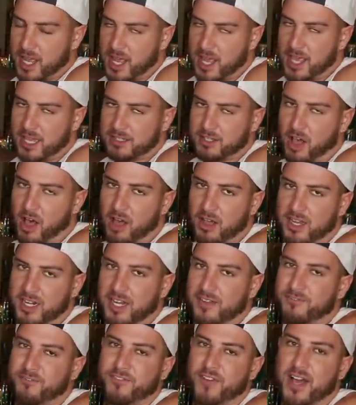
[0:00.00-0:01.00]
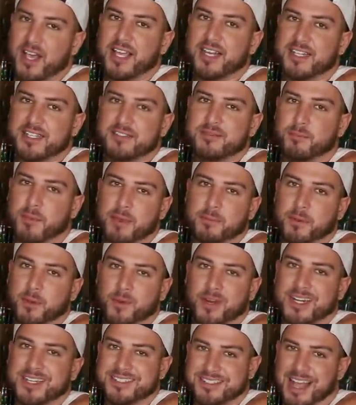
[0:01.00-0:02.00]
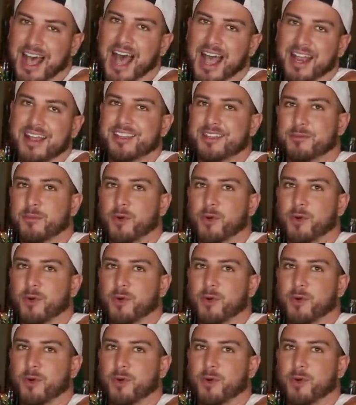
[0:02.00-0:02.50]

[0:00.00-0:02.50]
It's all gonna fucking make me wanna die in the